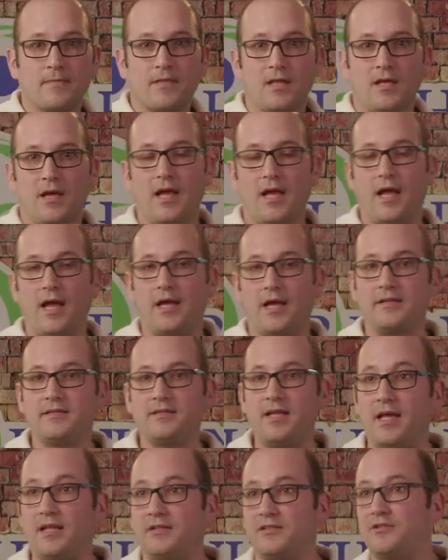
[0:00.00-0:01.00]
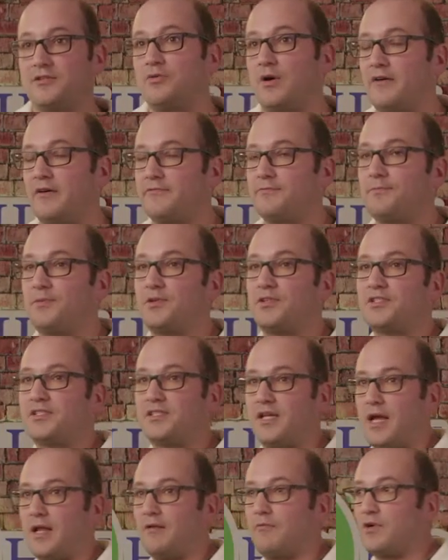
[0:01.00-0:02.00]
At 10,
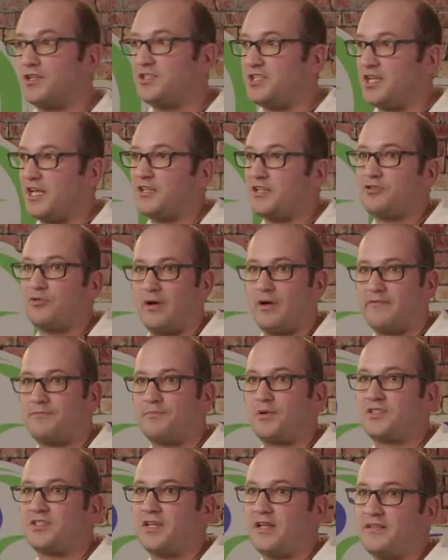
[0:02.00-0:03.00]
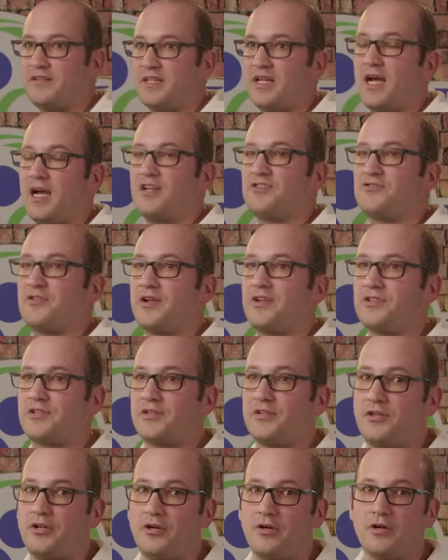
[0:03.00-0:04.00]
12%, once you hit 12%
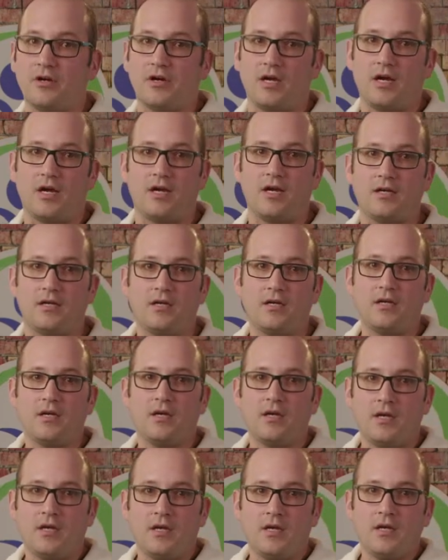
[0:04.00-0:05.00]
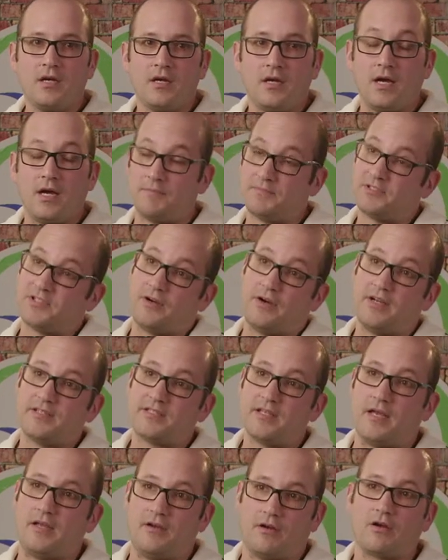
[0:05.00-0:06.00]
dehydration, you're, uh, I'm sorry to
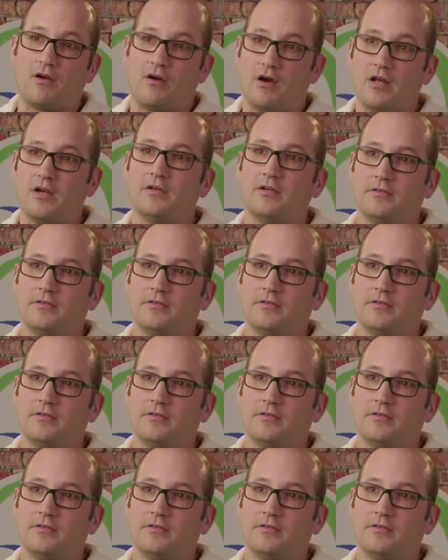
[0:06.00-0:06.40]
say, you're a goner.